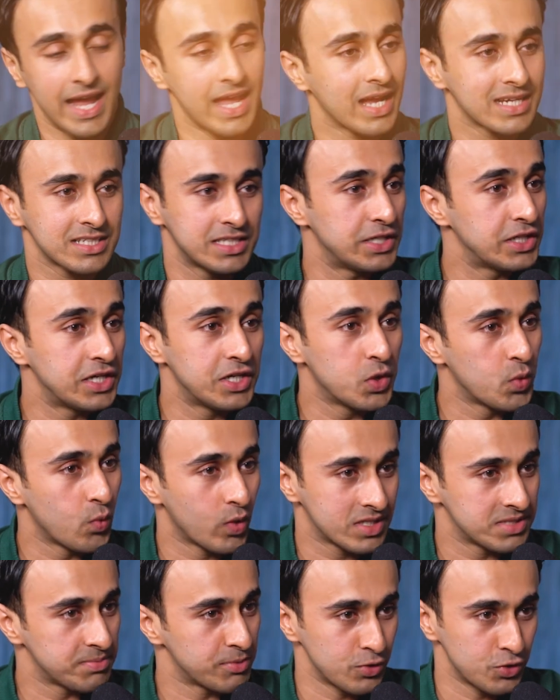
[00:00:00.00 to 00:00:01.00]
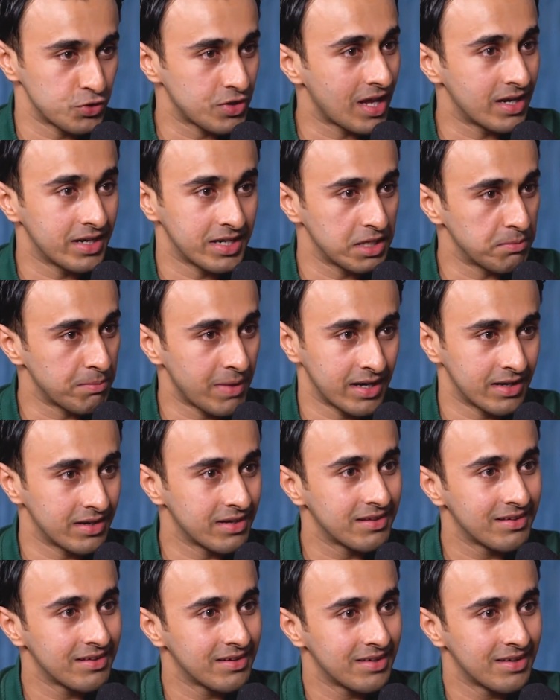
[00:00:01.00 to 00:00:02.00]
I actually didn't know what spirituality
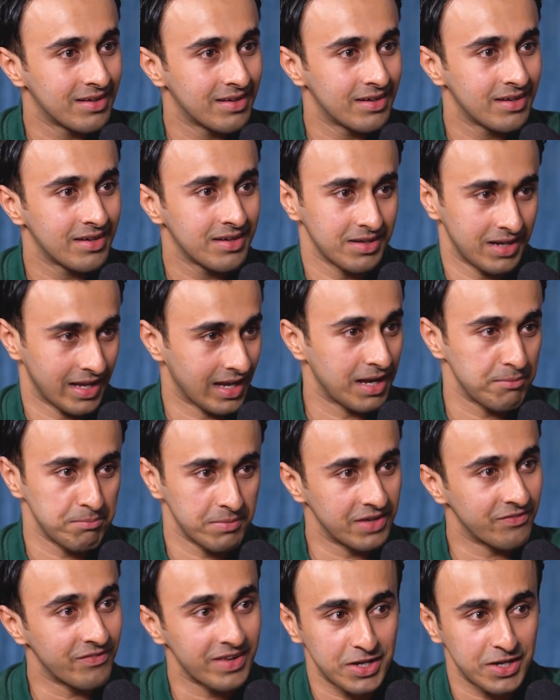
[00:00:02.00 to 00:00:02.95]
meant. Like, I'm being